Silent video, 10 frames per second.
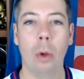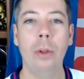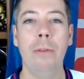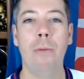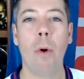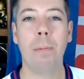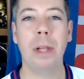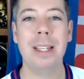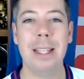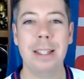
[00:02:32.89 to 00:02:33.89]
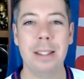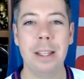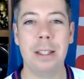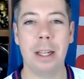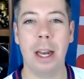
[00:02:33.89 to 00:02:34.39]
Only 4 plays this
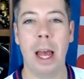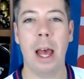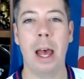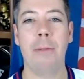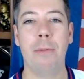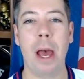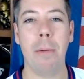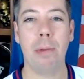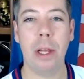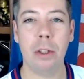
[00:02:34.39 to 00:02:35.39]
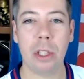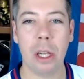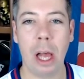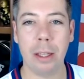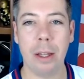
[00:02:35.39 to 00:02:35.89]
season have had players
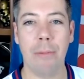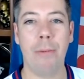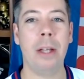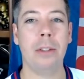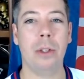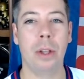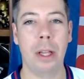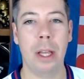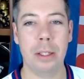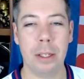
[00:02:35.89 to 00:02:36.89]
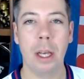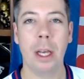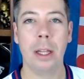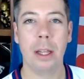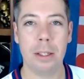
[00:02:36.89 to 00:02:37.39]
clocked it faster than this
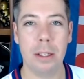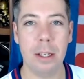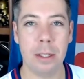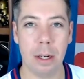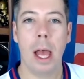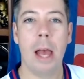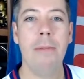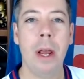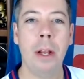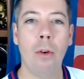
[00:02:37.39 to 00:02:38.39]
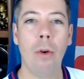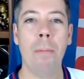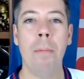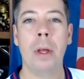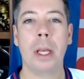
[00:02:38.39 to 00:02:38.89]
season. Evan
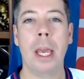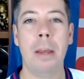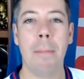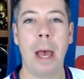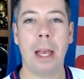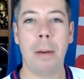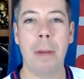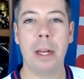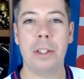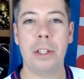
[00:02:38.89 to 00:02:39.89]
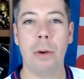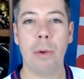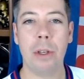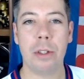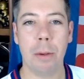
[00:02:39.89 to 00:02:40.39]
Engram came back and made a
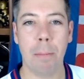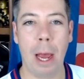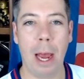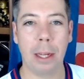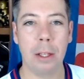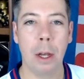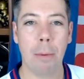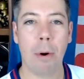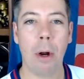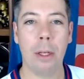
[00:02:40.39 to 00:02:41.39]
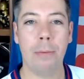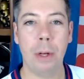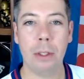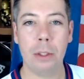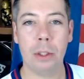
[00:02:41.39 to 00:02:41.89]
serious impact. Per
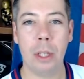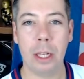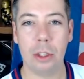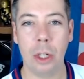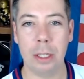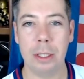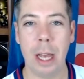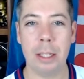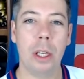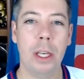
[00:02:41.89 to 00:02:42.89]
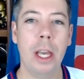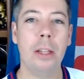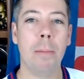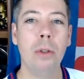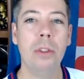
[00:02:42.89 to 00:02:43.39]
NFL's next-gen stats, he had
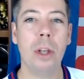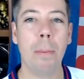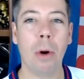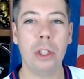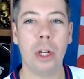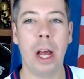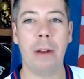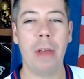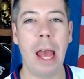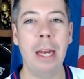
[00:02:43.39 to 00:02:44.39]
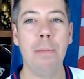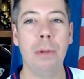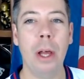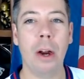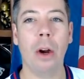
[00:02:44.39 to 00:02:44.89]
the most separation out of any
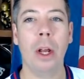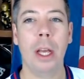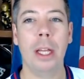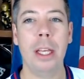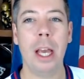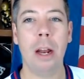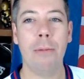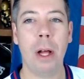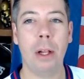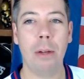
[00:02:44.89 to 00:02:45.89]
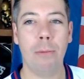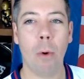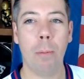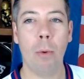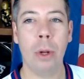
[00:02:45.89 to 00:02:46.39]
player in the NFL at
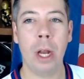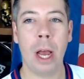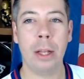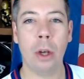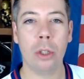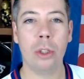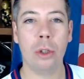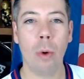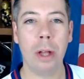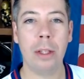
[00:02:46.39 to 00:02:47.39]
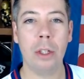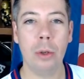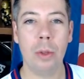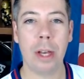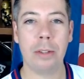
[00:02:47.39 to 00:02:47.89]
4.9 yards throughout the
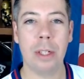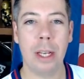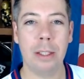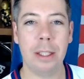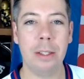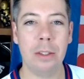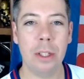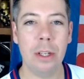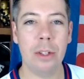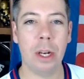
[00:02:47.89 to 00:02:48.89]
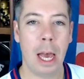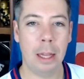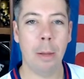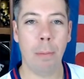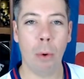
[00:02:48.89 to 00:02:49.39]
2018 season
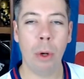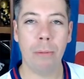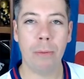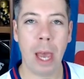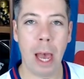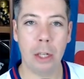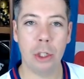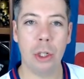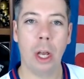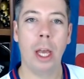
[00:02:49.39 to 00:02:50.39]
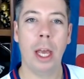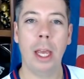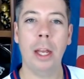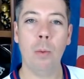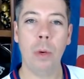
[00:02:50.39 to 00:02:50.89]
at the point of catch.
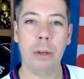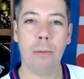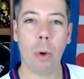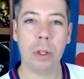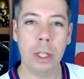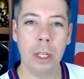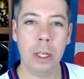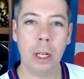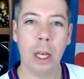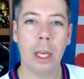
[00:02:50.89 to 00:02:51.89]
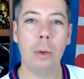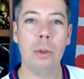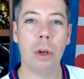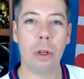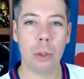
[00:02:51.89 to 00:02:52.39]
In Week 14, he
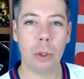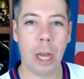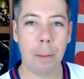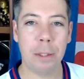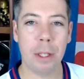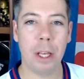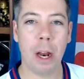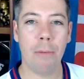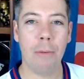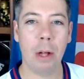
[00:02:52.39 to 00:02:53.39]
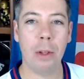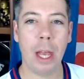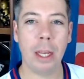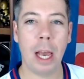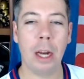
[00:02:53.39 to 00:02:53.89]
was also tops in the NFL in
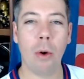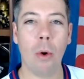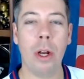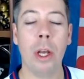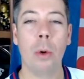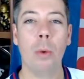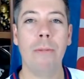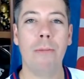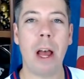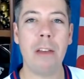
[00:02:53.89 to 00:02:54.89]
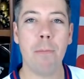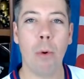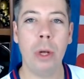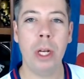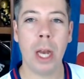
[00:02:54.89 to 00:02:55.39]
that category with
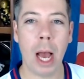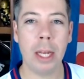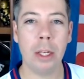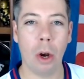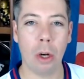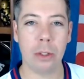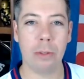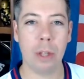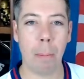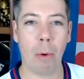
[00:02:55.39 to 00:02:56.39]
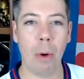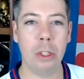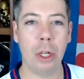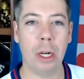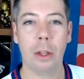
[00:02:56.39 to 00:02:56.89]
5.9 yards of
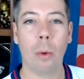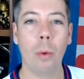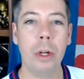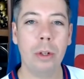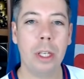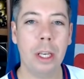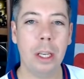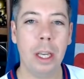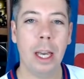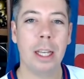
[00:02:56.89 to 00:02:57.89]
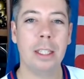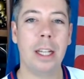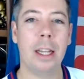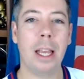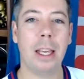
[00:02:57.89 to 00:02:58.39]
separation. The real key is
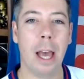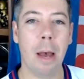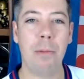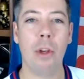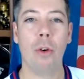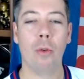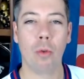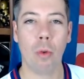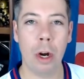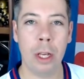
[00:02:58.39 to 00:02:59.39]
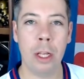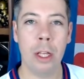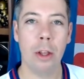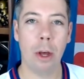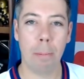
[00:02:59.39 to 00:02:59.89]
that they kept
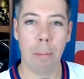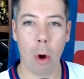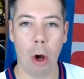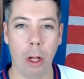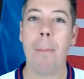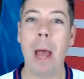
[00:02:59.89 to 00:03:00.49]
running the ball.